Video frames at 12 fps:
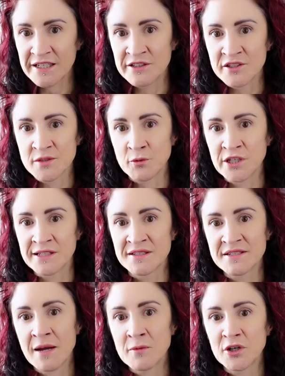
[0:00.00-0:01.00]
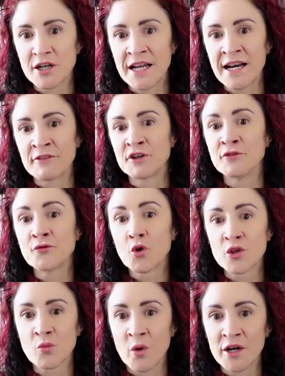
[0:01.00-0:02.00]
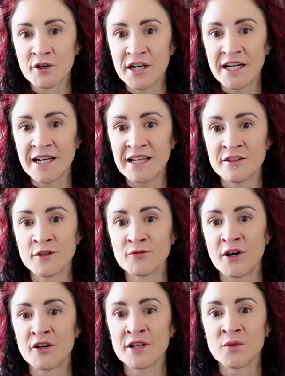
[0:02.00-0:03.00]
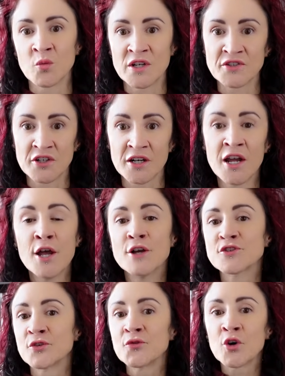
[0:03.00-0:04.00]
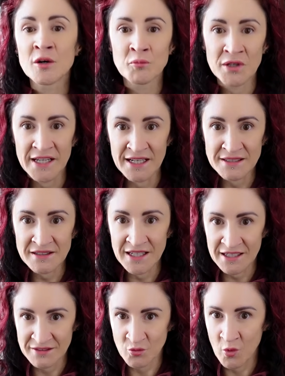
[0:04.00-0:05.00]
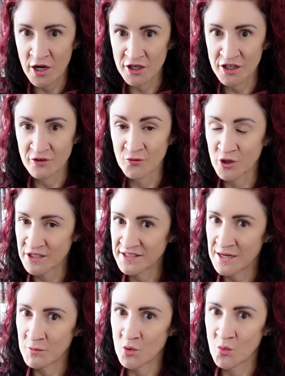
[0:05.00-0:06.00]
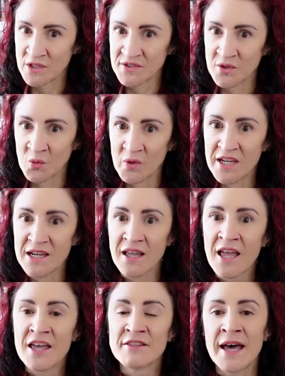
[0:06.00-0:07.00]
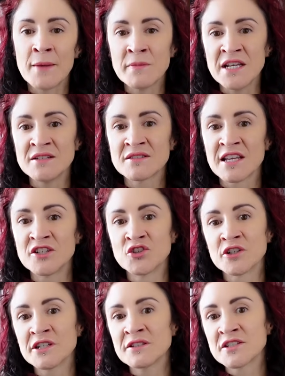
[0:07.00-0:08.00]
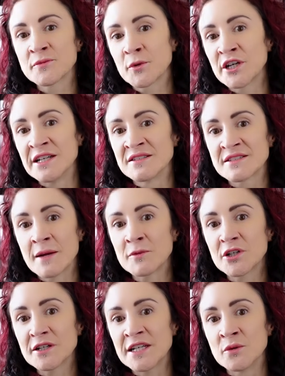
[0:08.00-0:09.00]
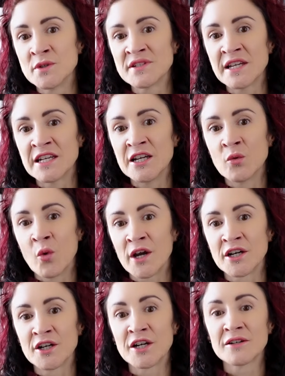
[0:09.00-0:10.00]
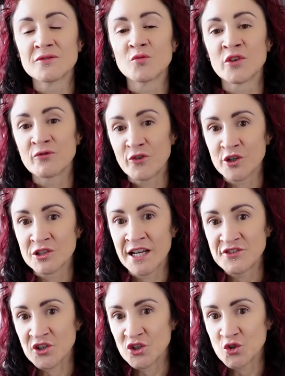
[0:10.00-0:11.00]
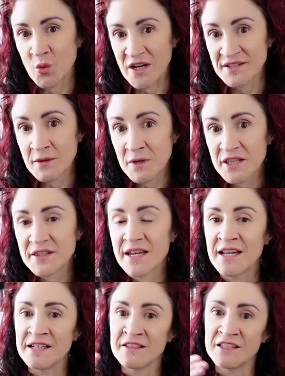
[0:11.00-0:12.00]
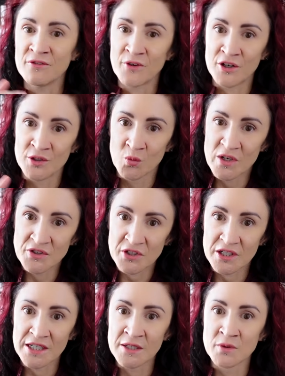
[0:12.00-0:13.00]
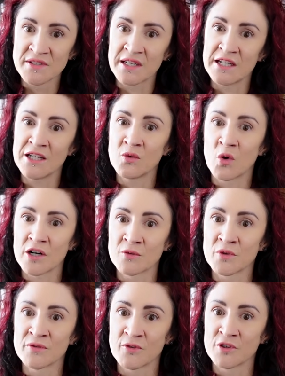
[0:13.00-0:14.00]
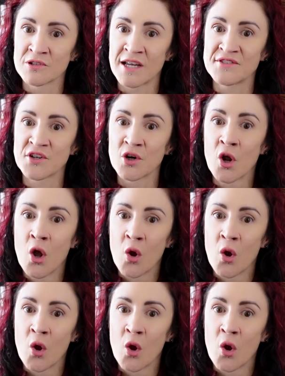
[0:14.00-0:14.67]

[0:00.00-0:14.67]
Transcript: in the spring and summer and every fourth watering in the fall and winter. So for a plant that gets watered, for example, once a week, that means that during the spring and summer, it was getting watered with fertilizer twice a month, and in the fall and winter, it was getting watered with fertilizer